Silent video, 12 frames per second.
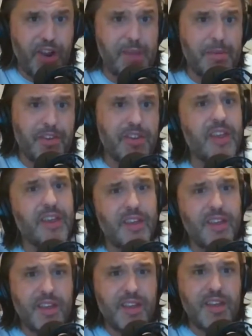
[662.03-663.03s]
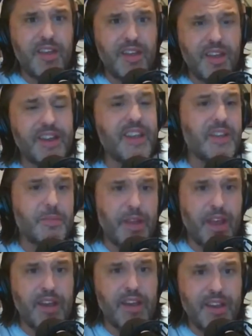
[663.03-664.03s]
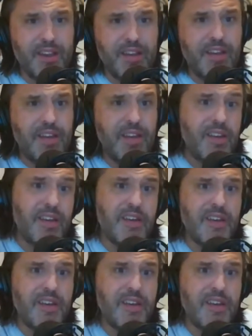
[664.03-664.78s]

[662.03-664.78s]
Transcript: ABC and ESPN. Huh.